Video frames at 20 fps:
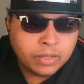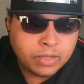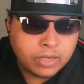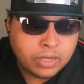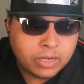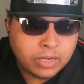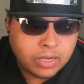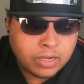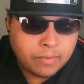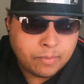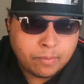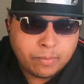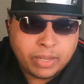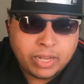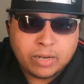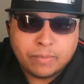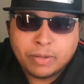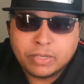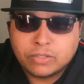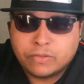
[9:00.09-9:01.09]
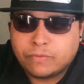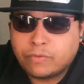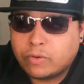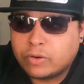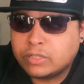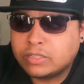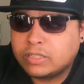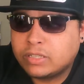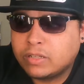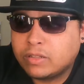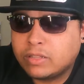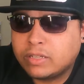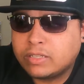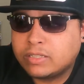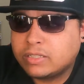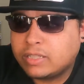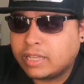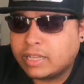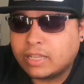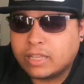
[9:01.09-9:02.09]
And the Pixel 4 still
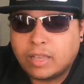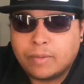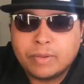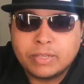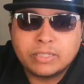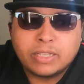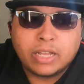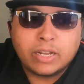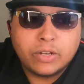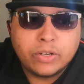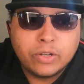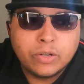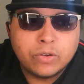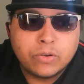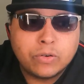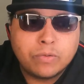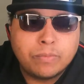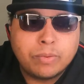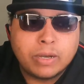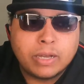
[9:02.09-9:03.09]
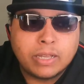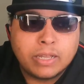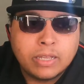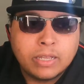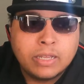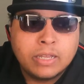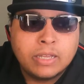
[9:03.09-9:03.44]
is it's not new, but